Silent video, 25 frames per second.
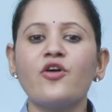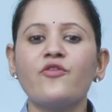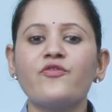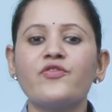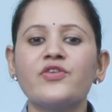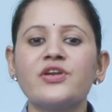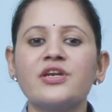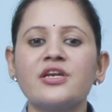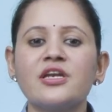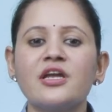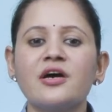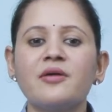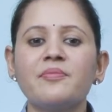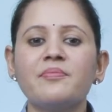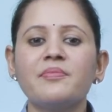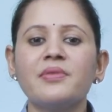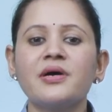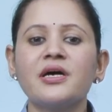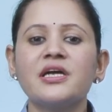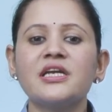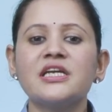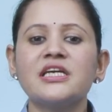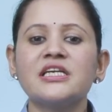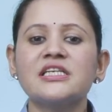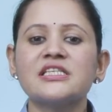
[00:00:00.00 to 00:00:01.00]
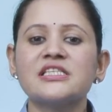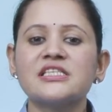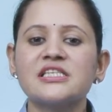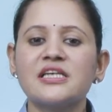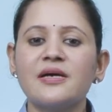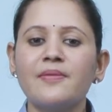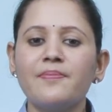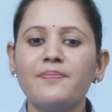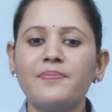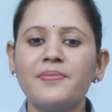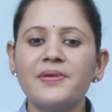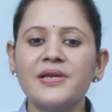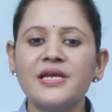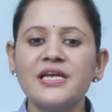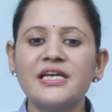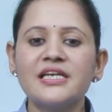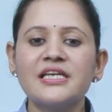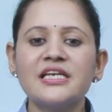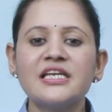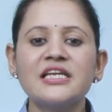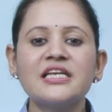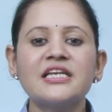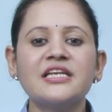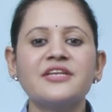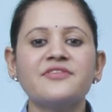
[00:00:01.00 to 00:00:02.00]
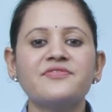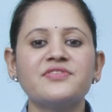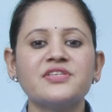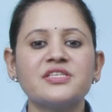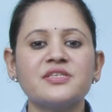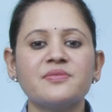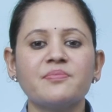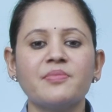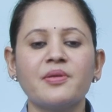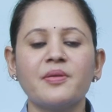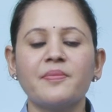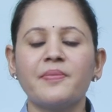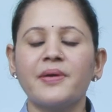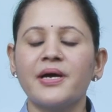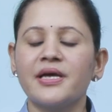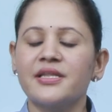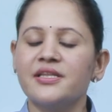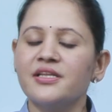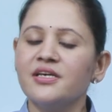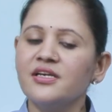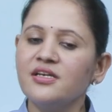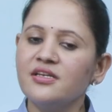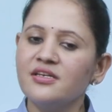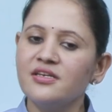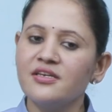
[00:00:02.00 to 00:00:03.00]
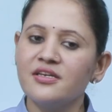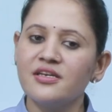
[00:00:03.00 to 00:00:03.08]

of a number is completely divisible by the